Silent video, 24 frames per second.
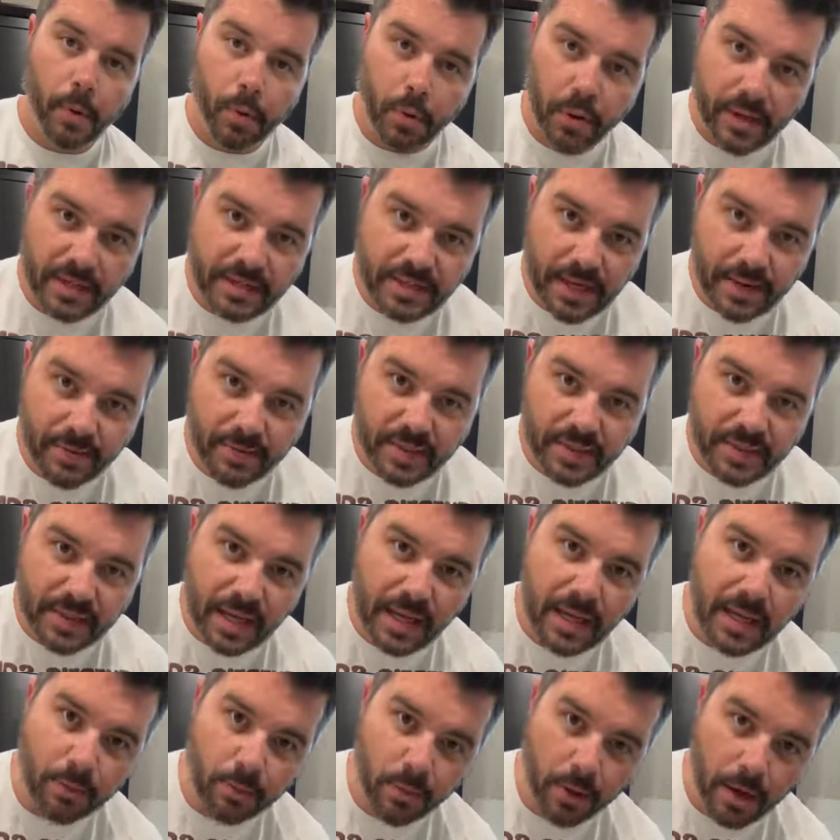we're gonna save the
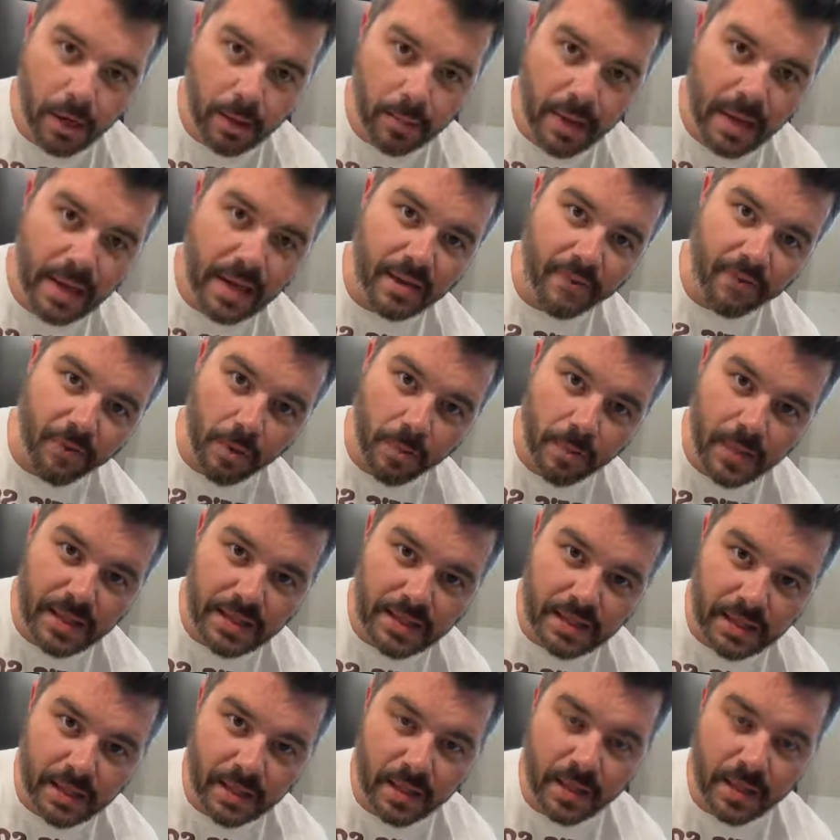skin and we're gonna make a fermented